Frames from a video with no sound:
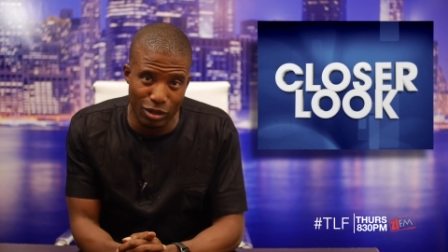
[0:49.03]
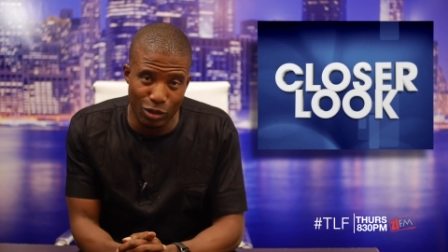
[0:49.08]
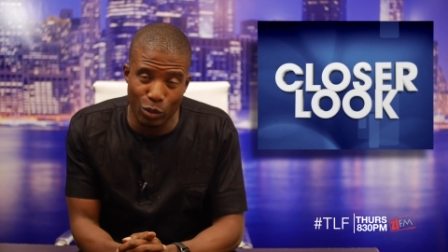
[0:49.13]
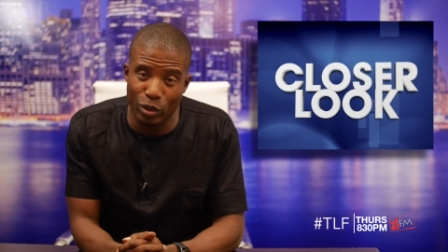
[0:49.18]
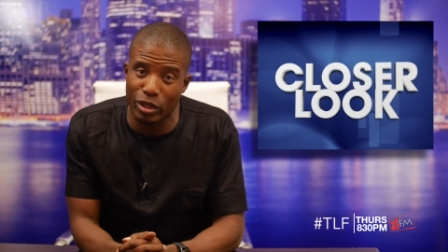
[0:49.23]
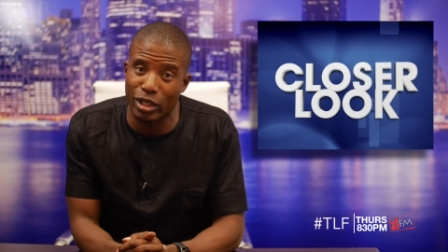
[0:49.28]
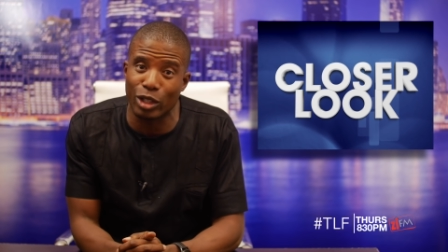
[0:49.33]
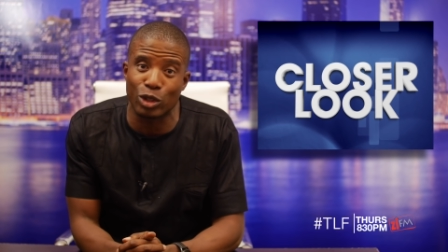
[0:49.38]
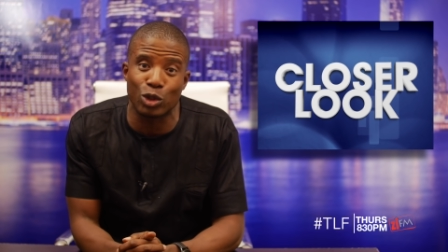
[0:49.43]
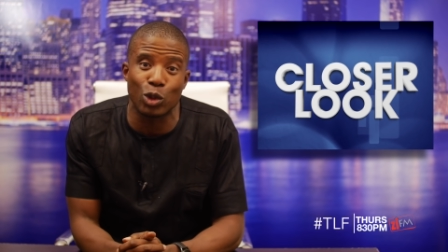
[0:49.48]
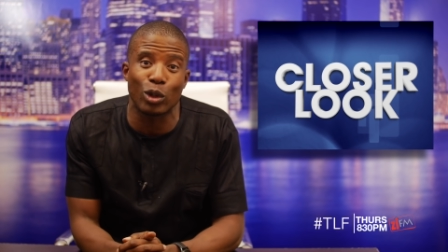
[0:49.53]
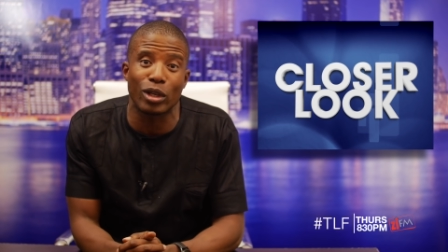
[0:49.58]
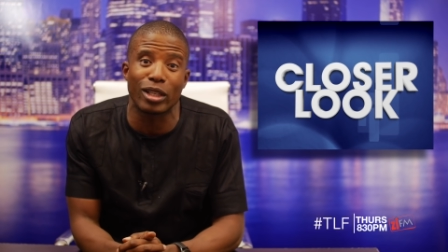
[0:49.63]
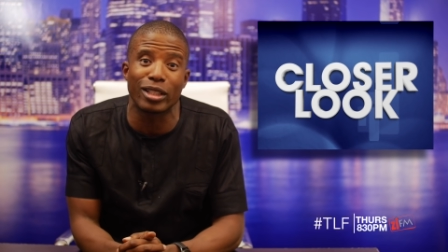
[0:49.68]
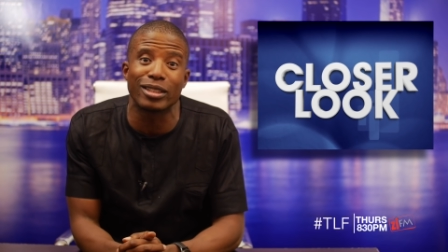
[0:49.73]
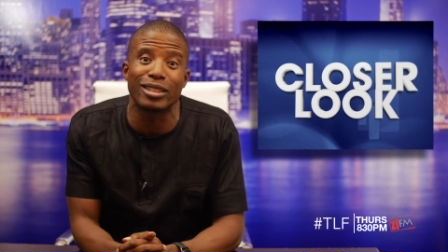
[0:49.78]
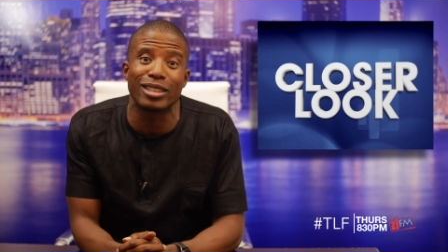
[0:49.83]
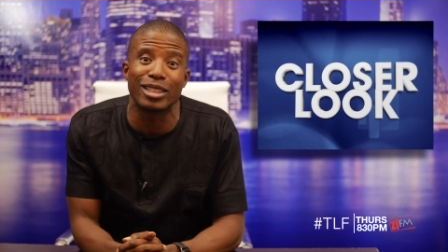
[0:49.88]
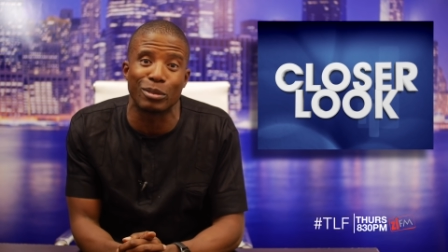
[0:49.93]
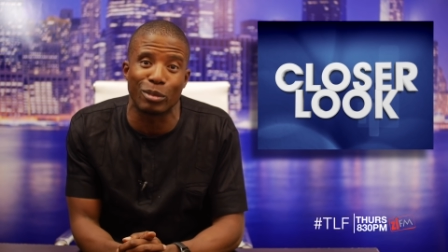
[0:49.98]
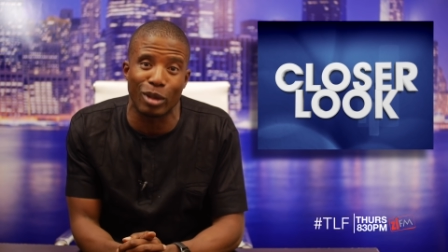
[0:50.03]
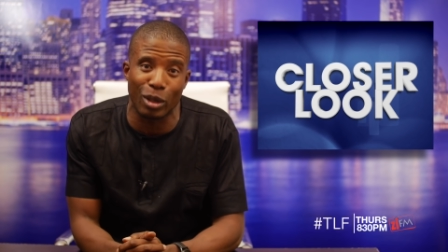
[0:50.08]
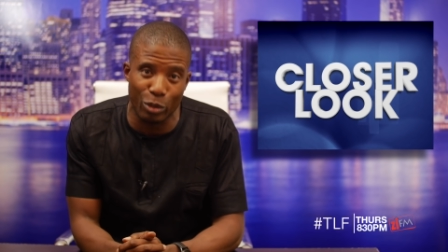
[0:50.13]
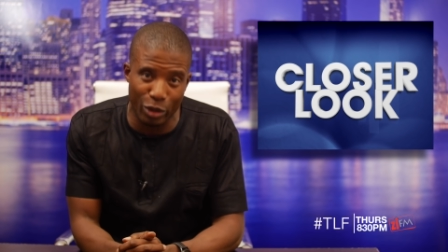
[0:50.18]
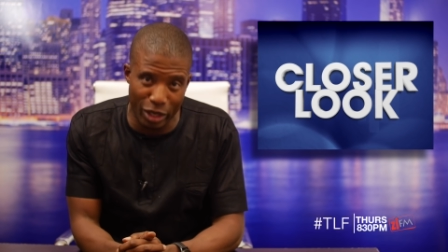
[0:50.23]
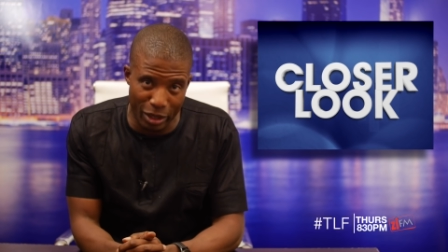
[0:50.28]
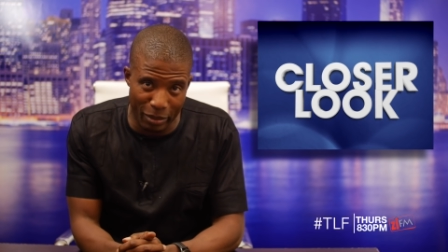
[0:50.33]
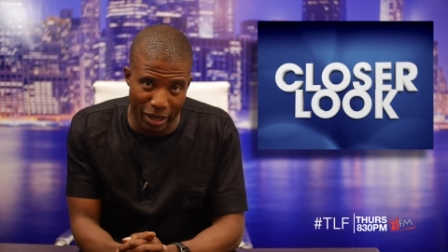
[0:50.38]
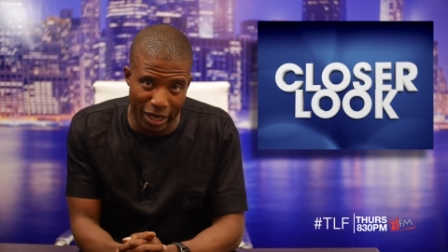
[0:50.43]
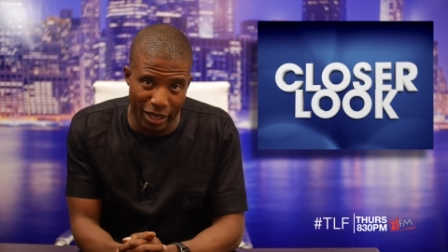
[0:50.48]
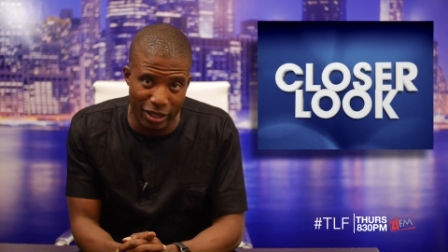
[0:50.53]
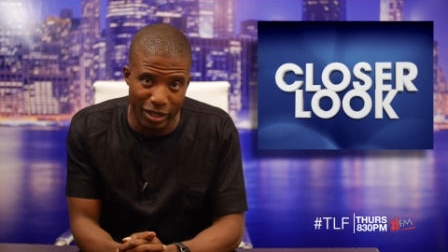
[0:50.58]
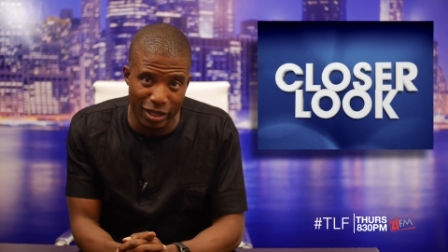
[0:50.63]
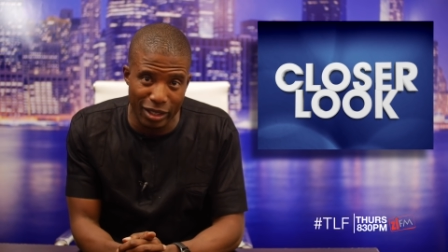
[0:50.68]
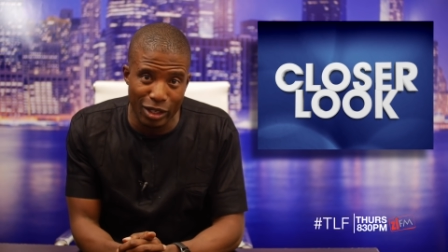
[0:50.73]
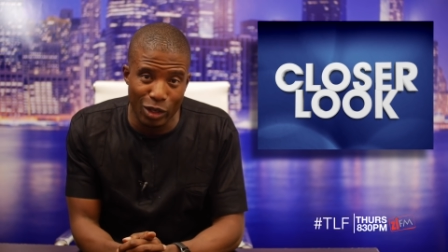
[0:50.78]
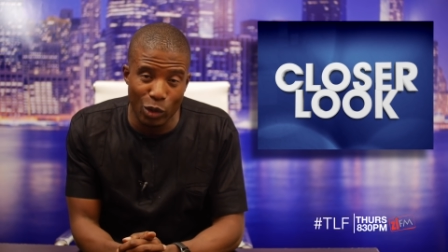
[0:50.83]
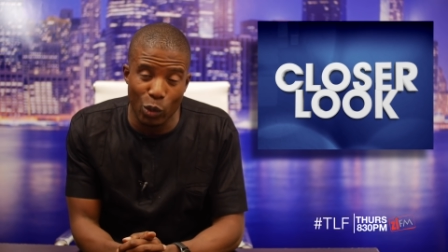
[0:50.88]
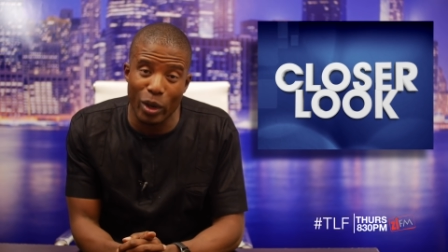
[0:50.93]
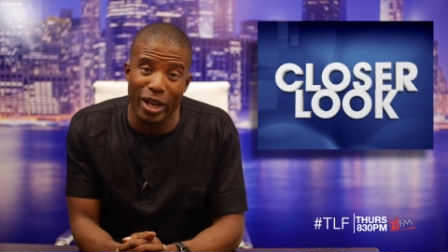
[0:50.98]
when they're talking to Zimbabwean men.
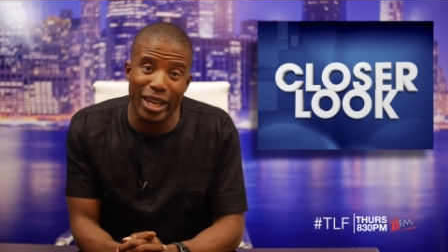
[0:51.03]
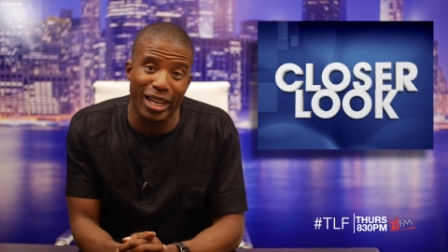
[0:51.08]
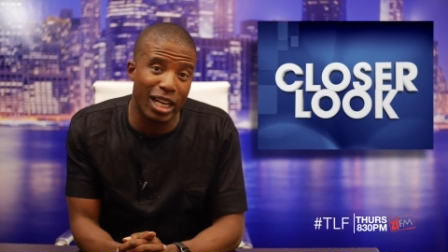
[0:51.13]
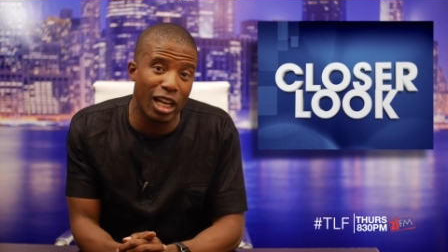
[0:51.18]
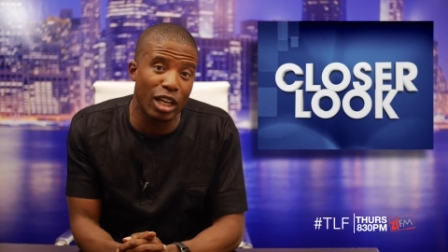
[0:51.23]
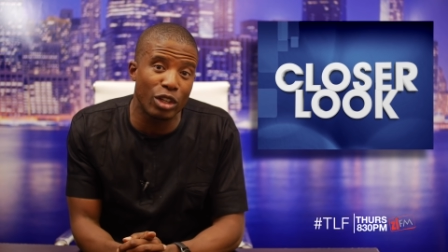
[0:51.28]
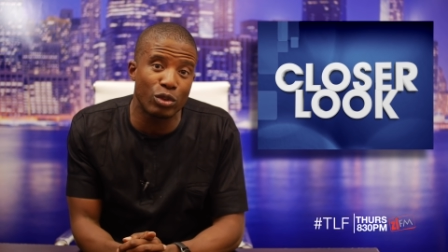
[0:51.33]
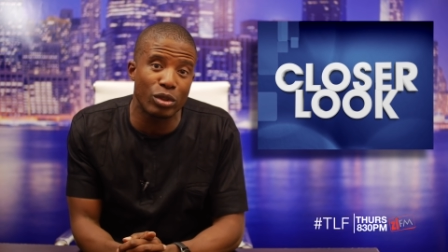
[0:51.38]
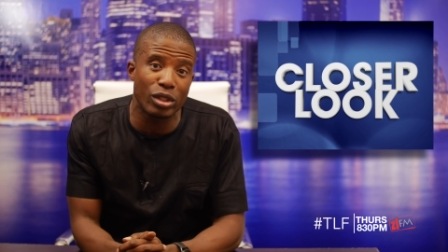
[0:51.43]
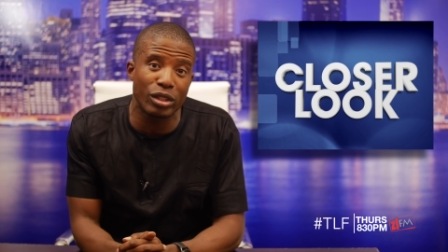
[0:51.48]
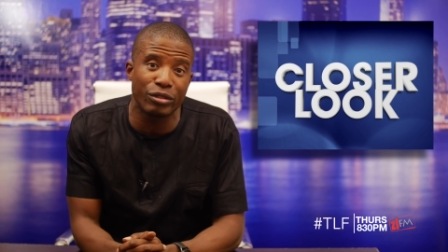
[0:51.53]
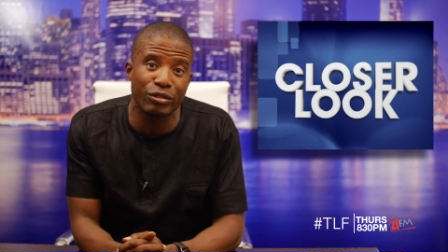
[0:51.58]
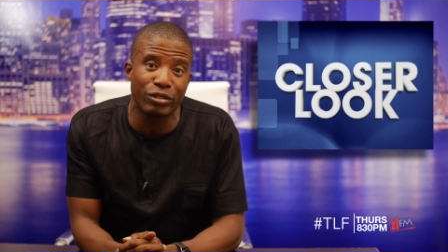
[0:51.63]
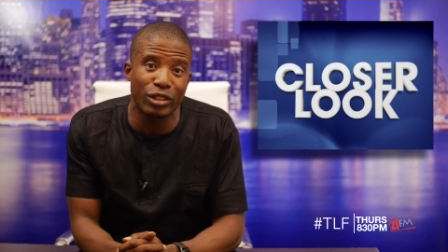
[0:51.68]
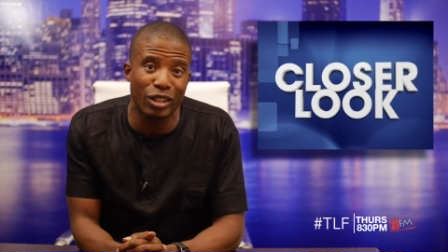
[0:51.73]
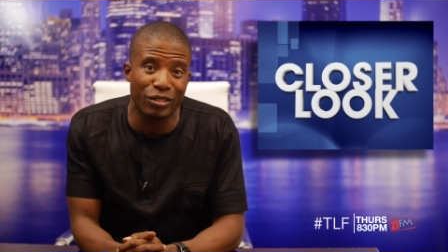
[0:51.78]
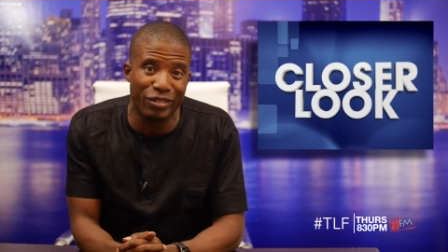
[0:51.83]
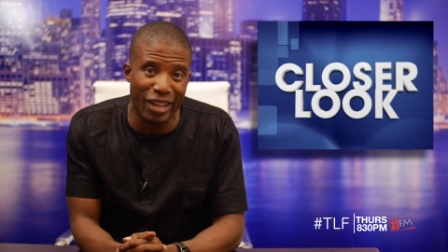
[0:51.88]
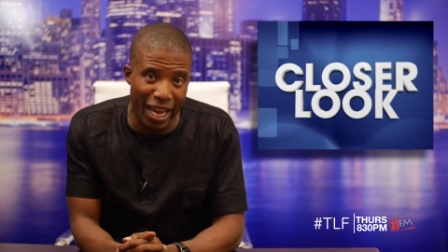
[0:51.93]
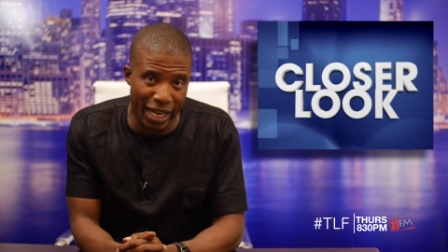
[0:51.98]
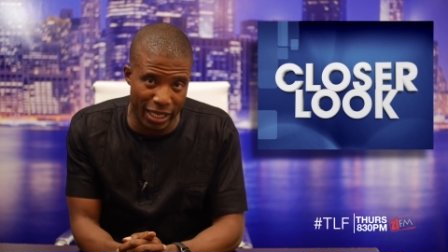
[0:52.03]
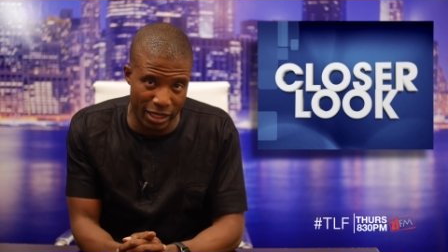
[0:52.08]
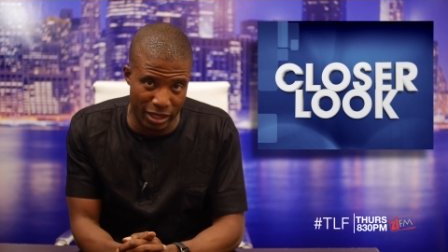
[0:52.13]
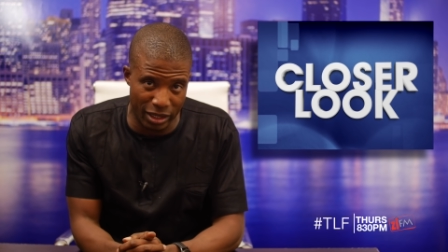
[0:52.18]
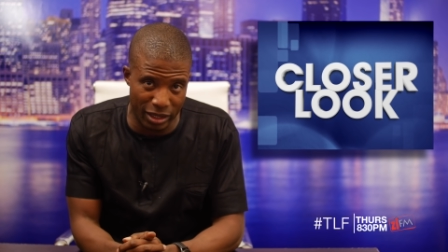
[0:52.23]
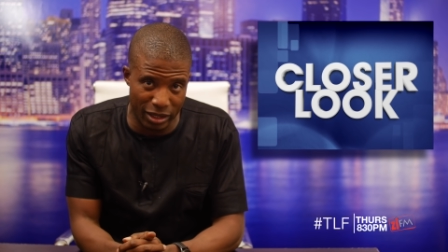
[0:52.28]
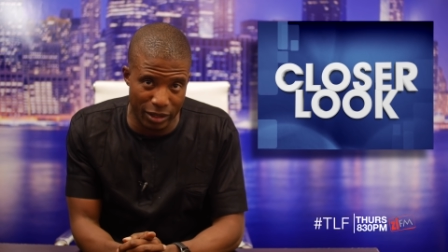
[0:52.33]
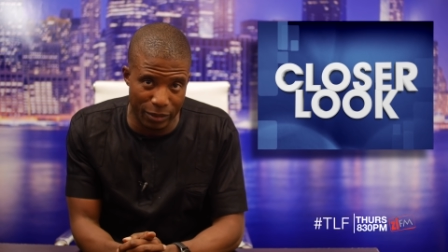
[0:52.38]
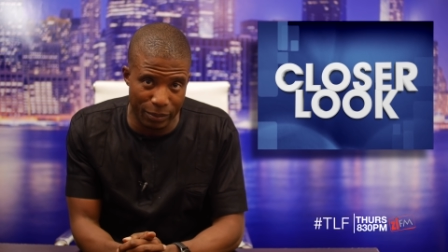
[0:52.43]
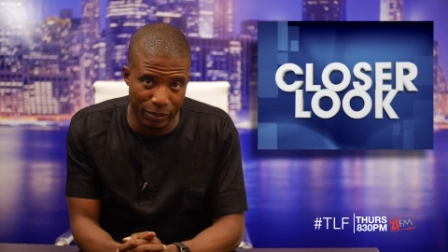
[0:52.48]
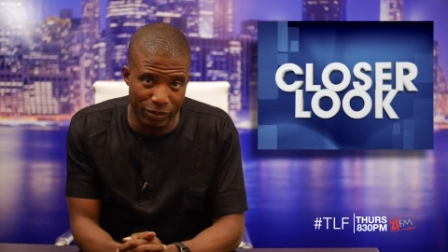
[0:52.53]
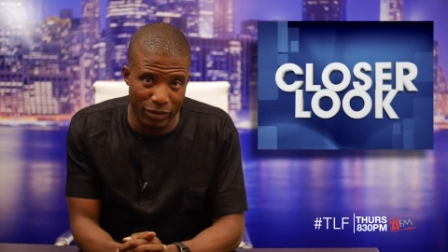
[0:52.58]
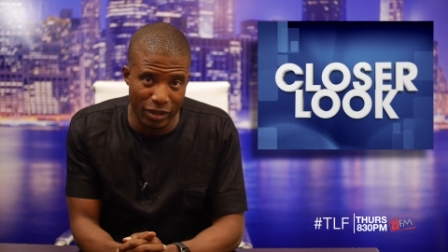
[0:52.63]
We're a country full of actors.